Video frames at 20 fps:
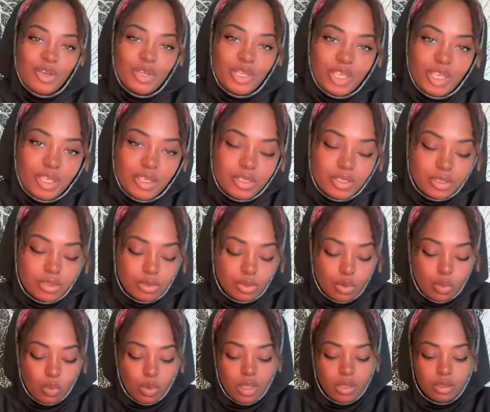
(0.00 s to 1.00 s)
Cancer,
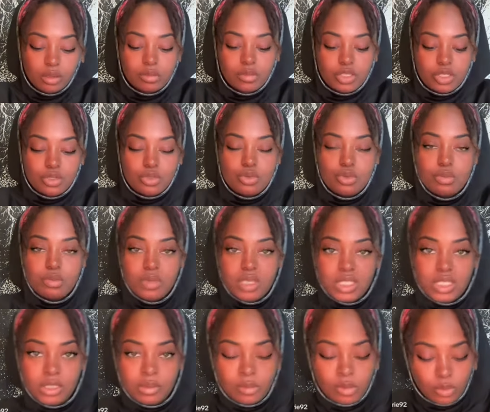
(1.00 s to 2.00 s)
welcome to
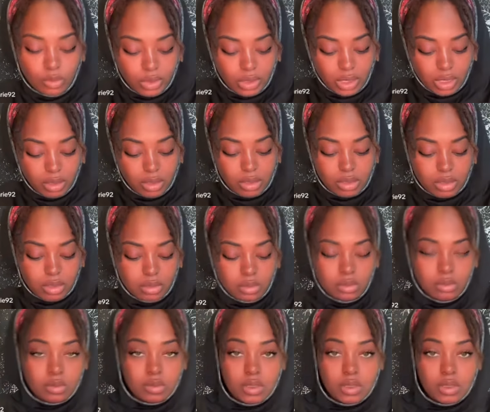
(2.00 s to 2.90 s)
Mystic Marie 92.